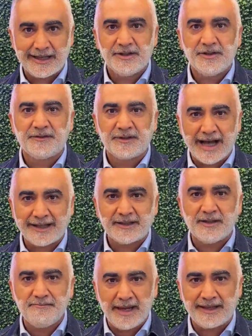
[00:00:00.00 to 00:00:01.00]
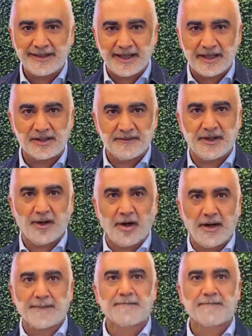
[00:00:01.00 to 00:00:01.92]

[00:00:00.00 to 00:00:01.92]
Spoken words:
You've got to make sense of it. All right.